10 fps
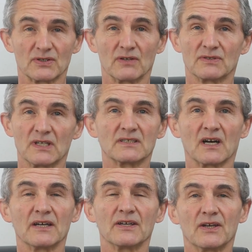so sit
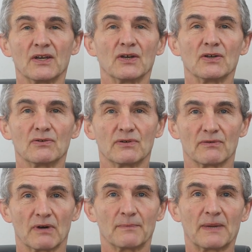tight, you're in
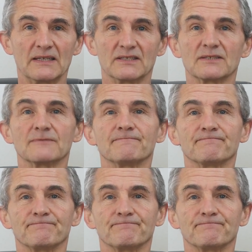the right place.